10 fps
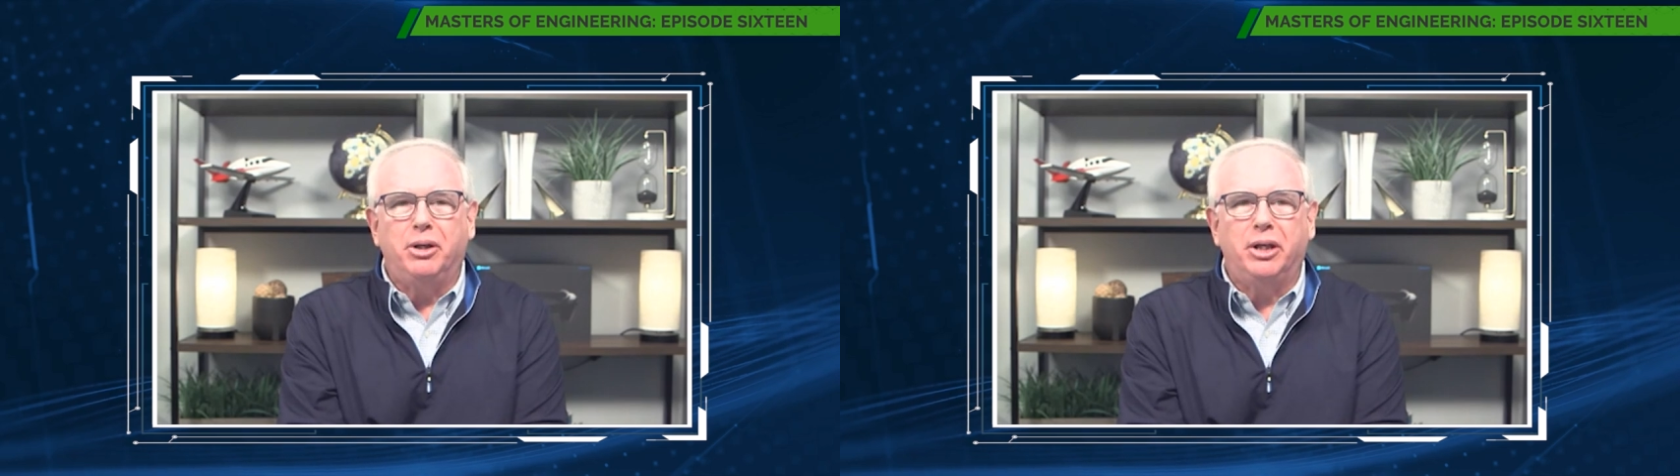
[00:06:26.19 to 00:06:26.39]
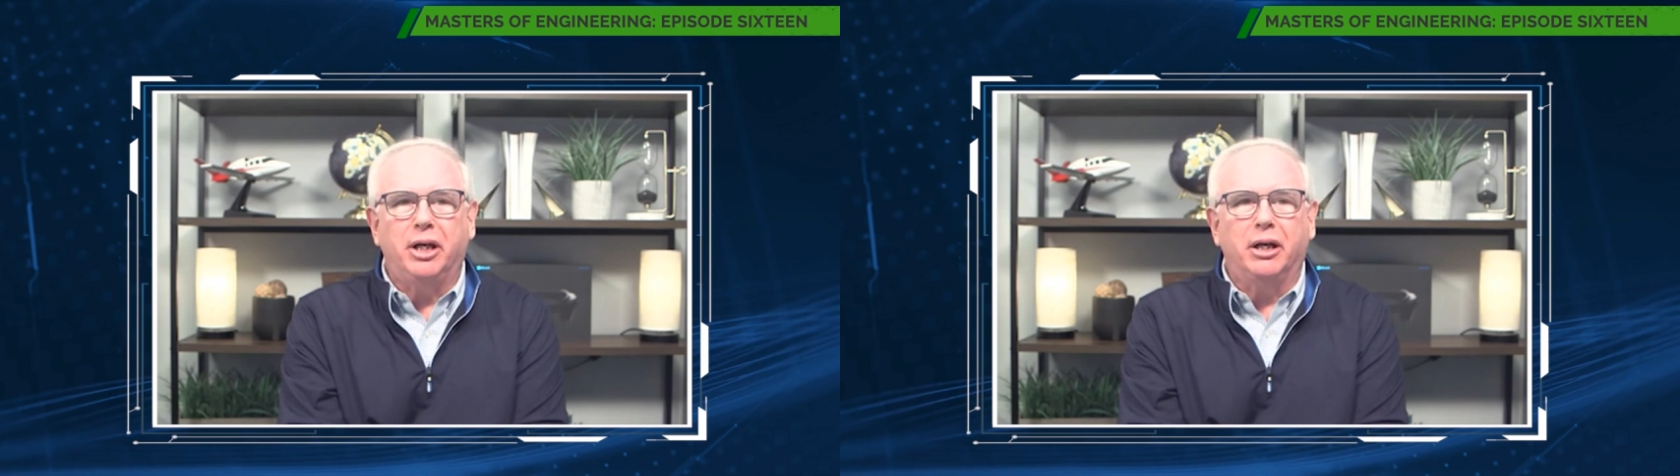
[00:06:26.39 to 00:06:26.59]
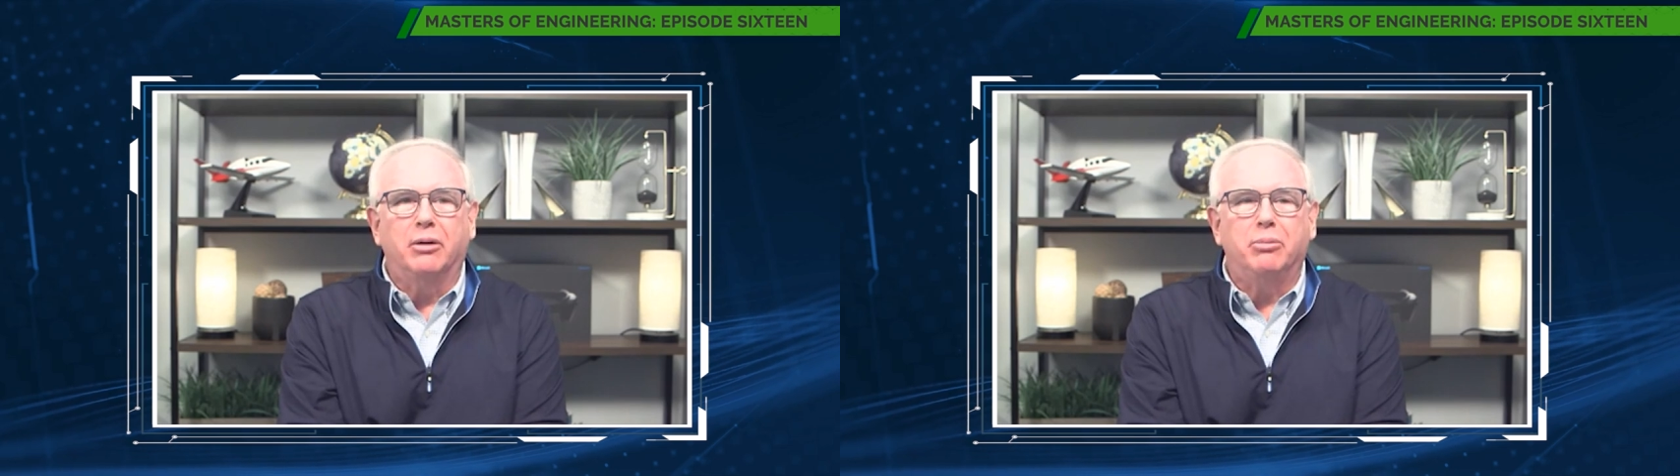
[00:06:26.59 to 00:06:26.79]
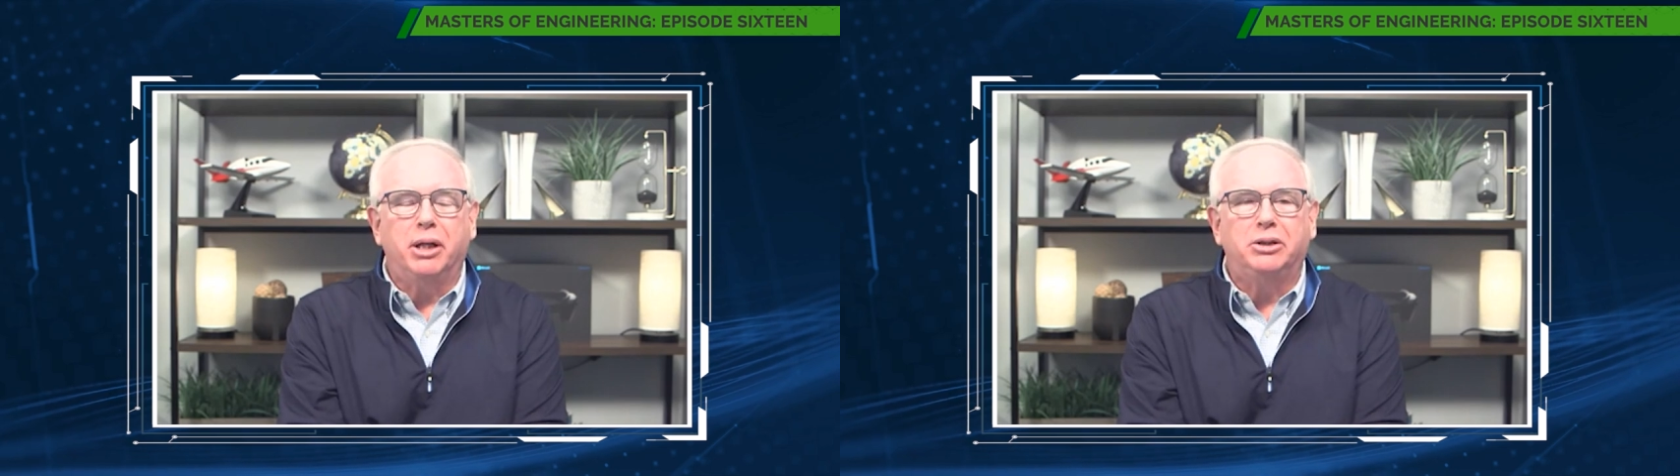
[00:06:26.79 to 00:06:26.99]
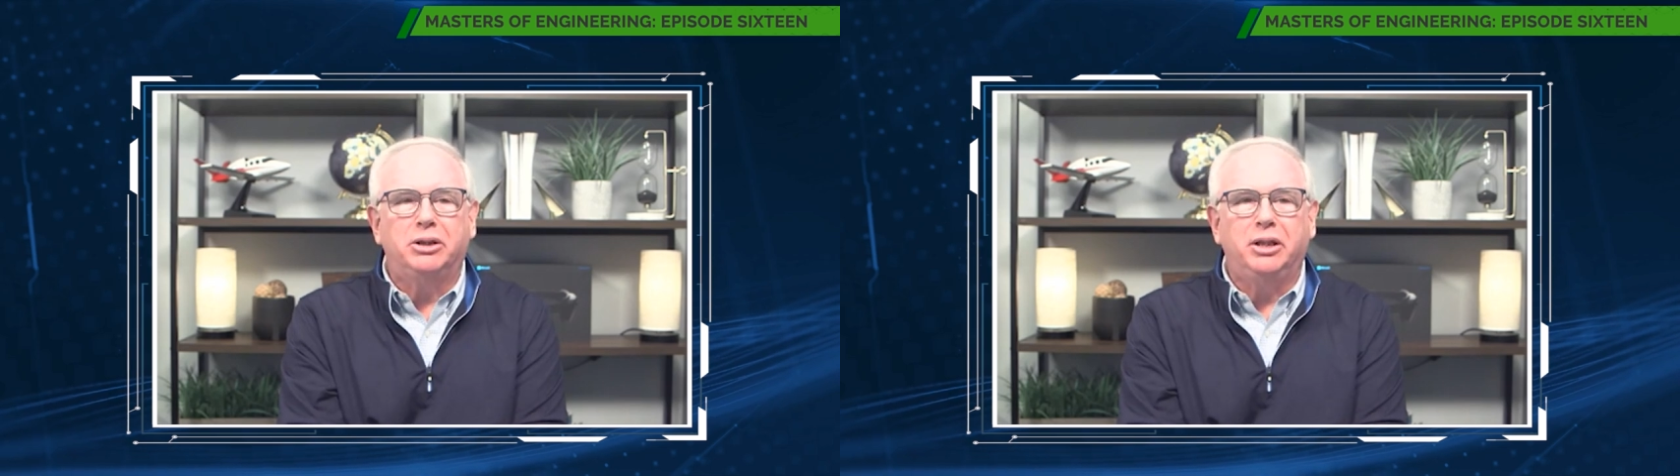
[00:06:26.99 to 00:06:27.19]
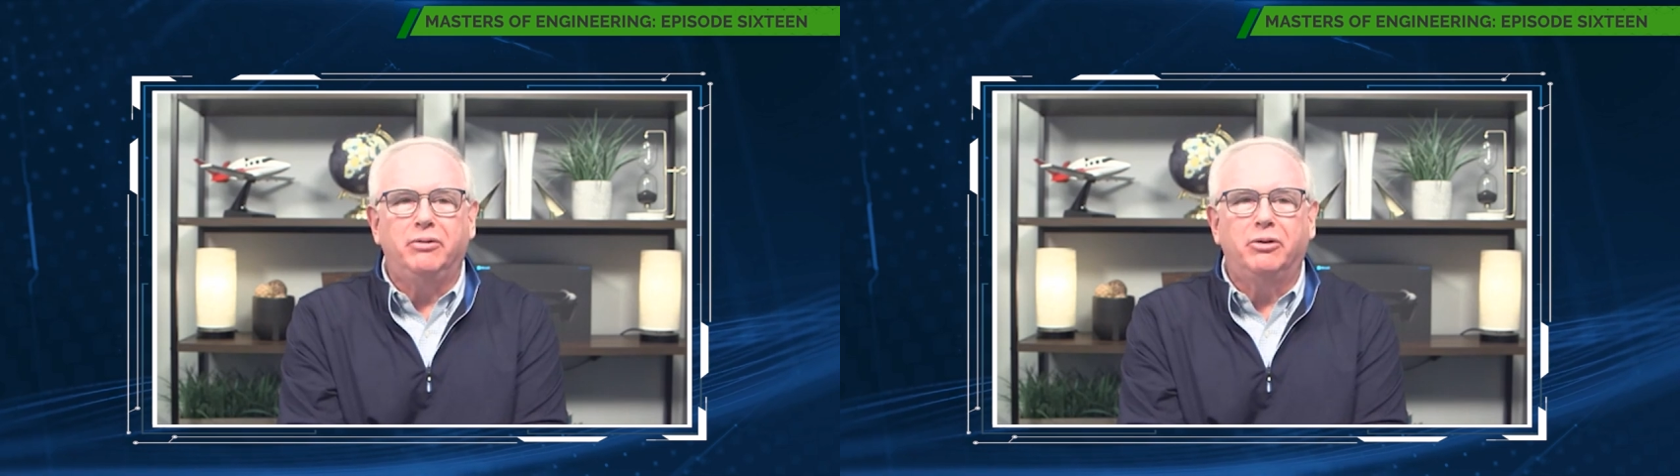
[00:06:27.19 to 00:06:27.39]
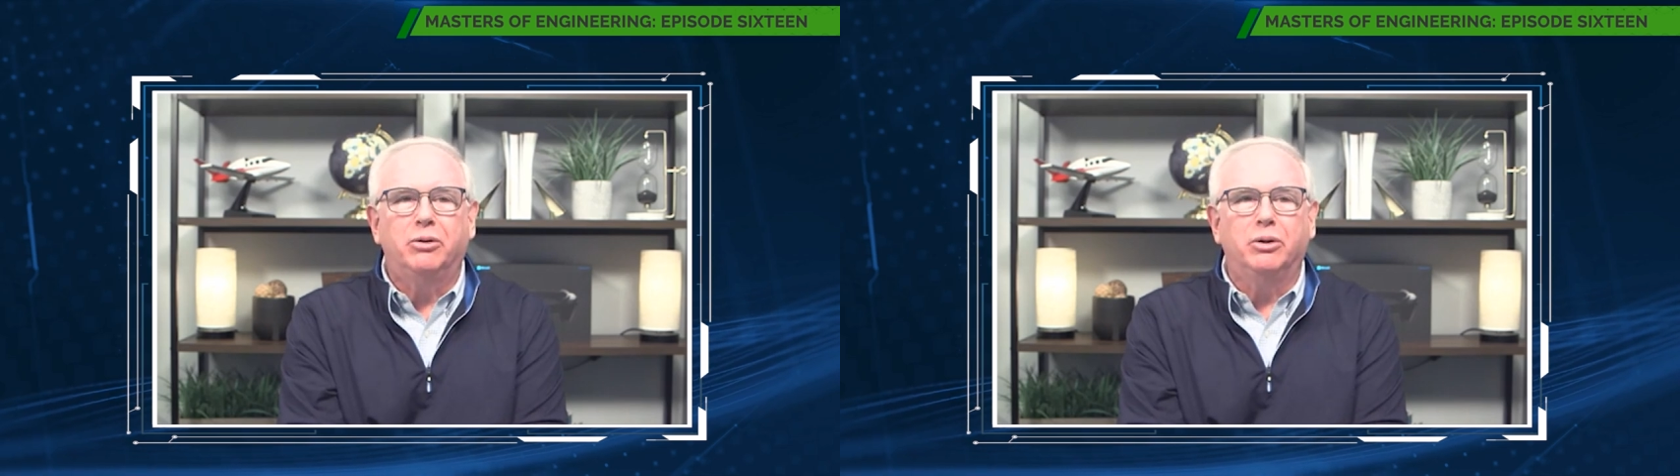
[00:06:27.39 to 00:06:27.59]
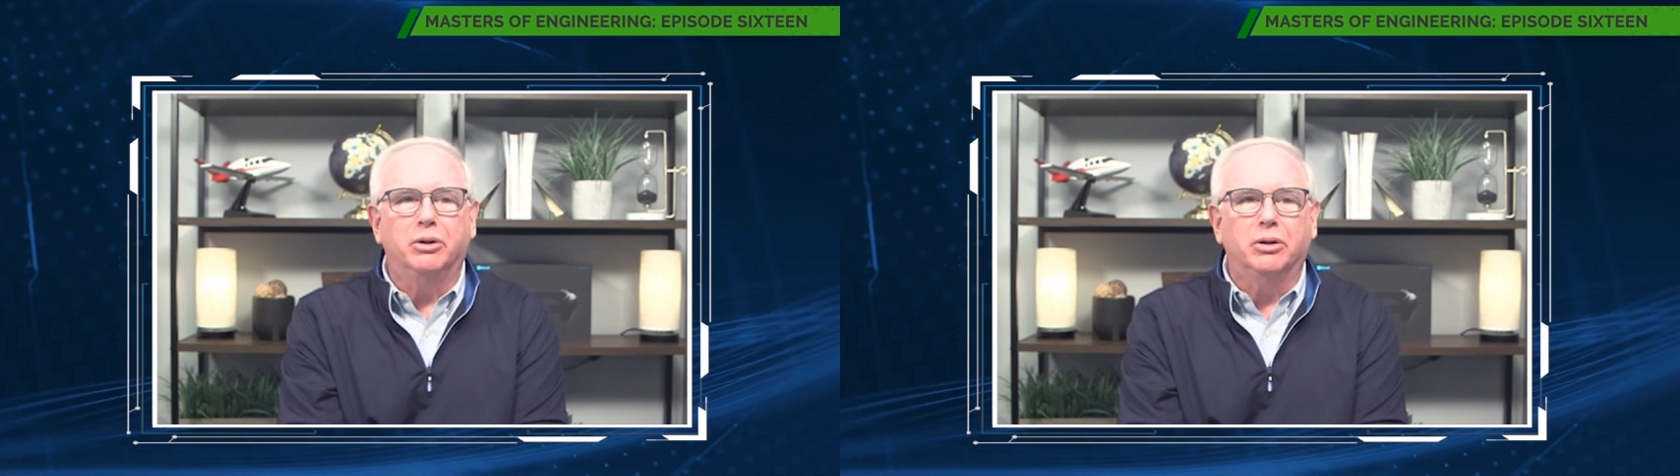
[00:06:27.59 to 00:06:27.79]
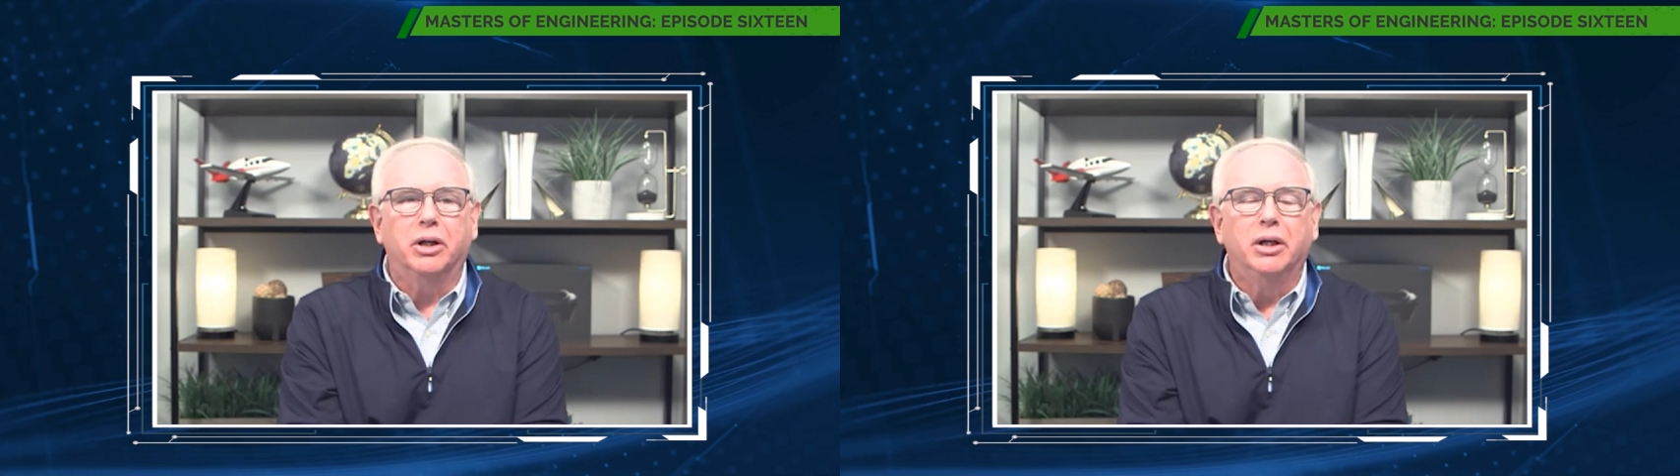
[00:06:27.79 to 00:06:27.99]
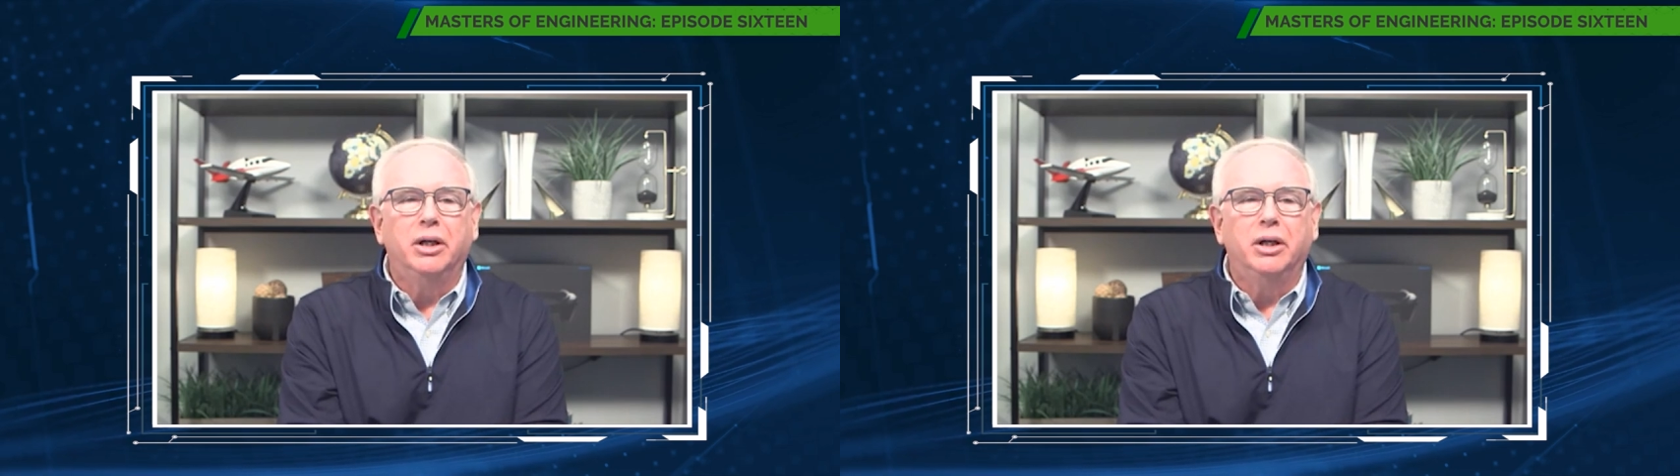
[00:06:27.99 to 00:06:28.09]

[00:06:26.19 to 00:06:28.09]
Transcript: Me Think" by Steve Krug.